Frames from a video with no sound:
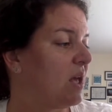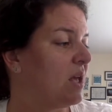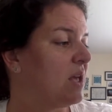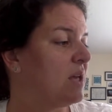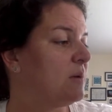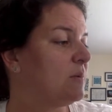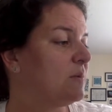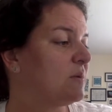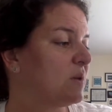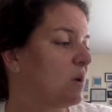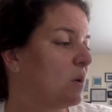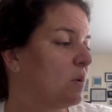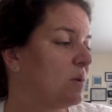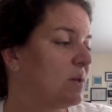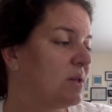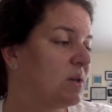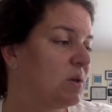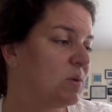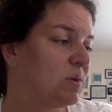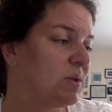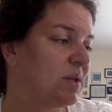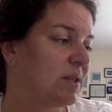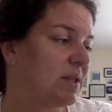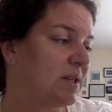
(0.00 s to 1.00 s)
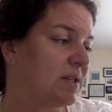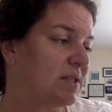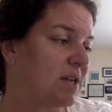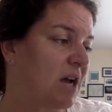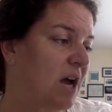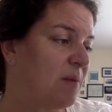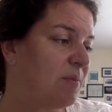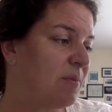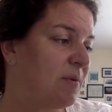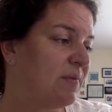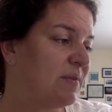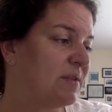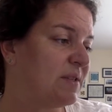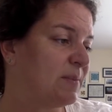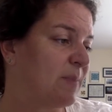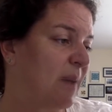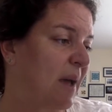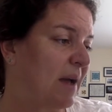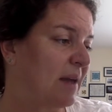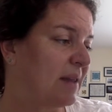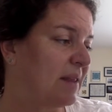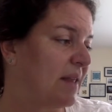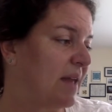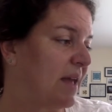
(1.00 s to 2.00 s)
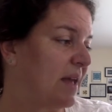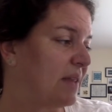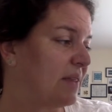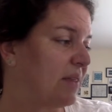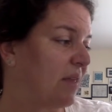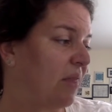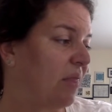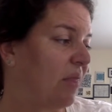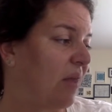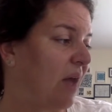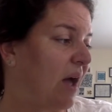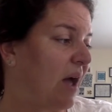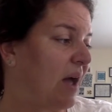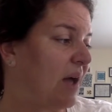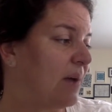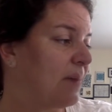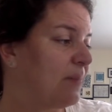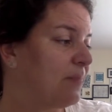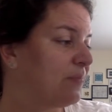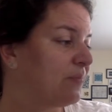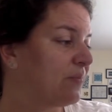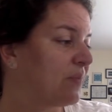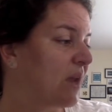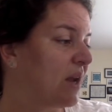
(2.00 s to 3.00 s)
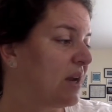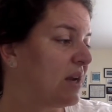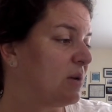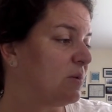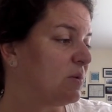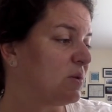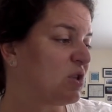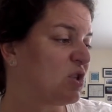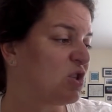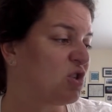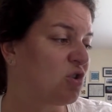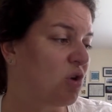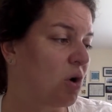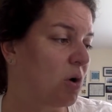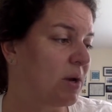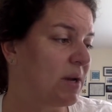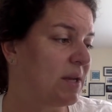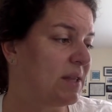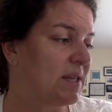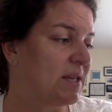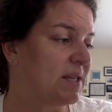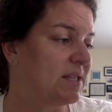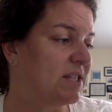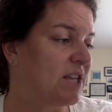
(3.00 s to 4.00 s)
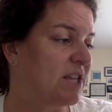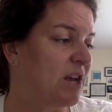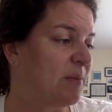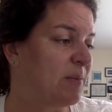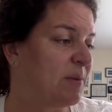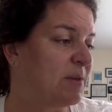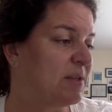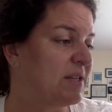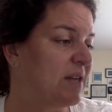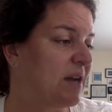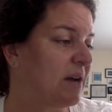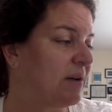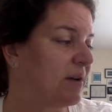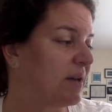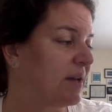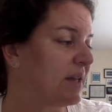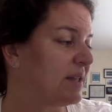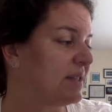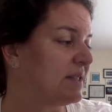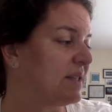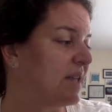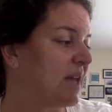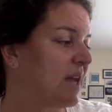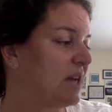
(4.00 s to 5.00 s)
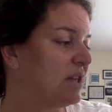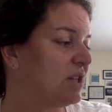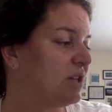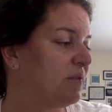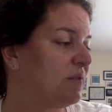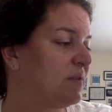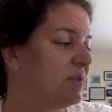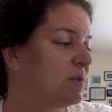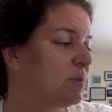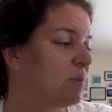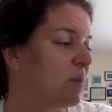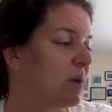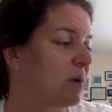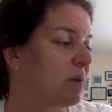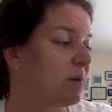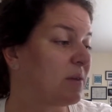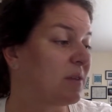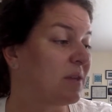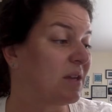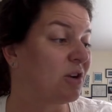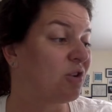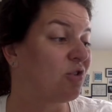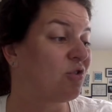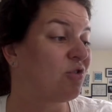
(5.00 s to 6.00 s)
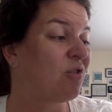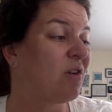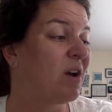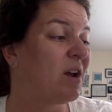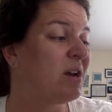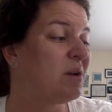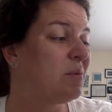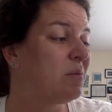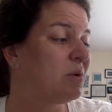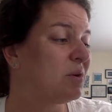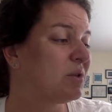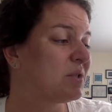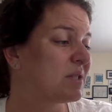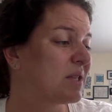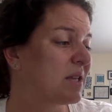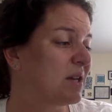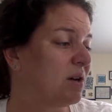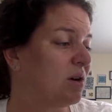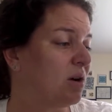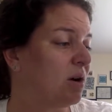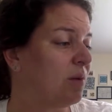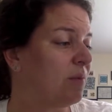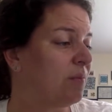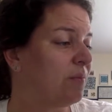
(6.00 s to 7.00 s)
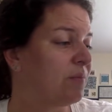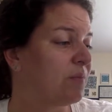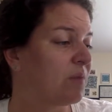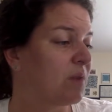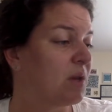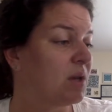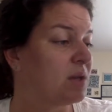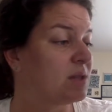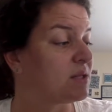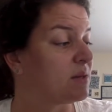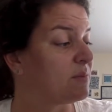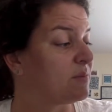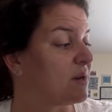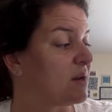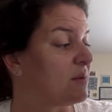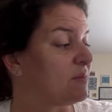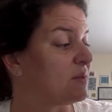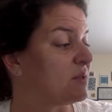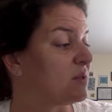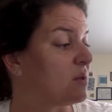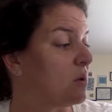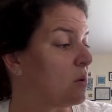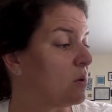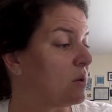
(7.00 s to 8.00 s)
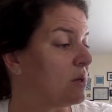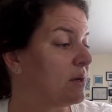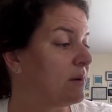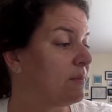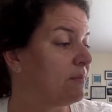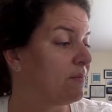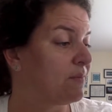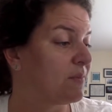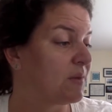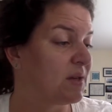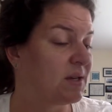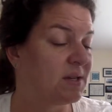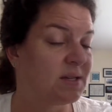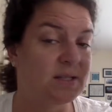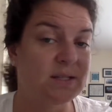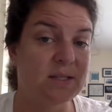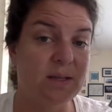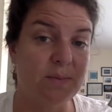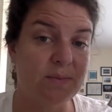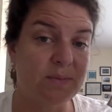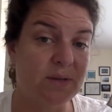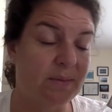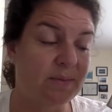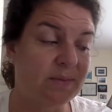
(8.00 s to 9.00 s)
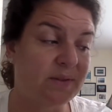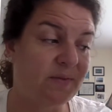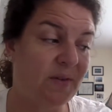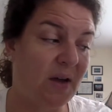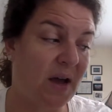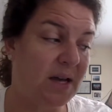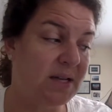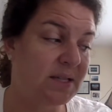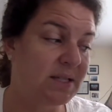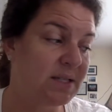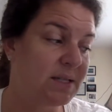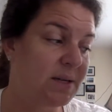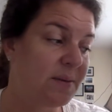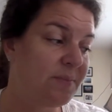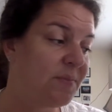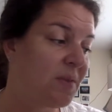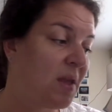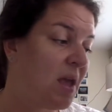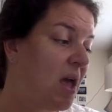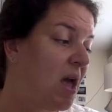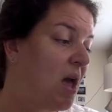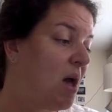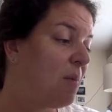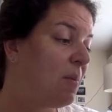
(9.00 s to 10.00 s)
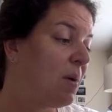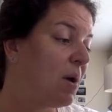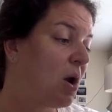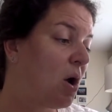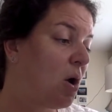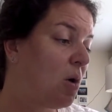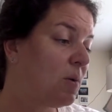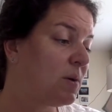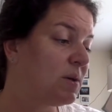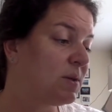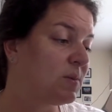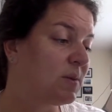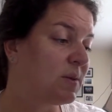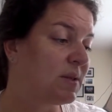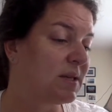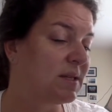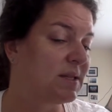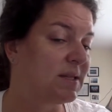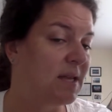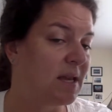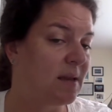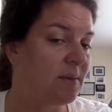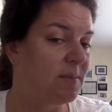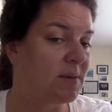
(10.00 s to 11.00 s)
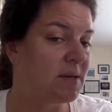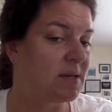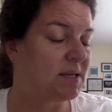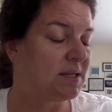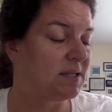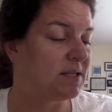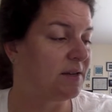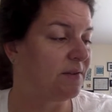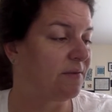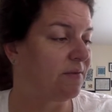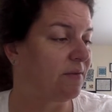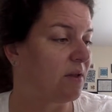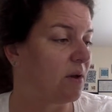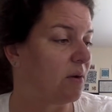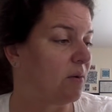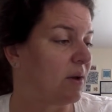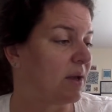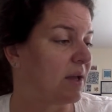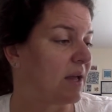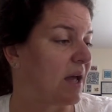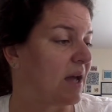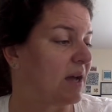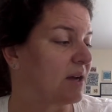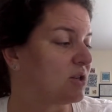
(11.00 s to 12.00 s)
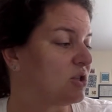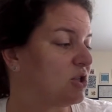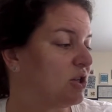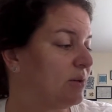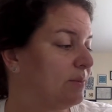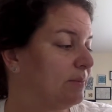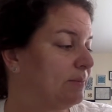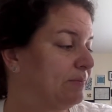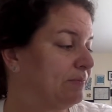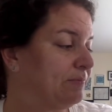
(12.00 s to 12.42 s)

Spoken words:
He was only using the top of his back leg, the thigh, and he was stroking this up and down against the edge of his wing with incredible skill, sometimes slowly, sometimes fast, but always with the same easy, flowing action.